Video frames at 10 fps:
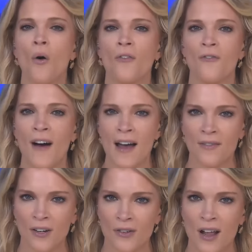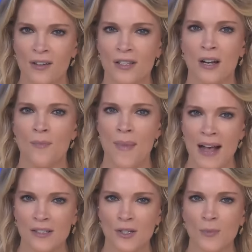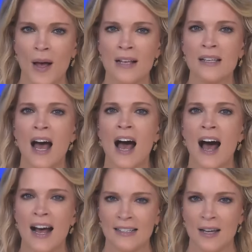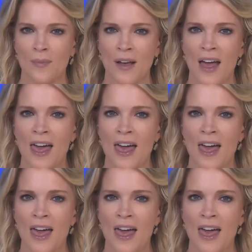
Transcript: or five hundred dollars on a Master Spas hot tub.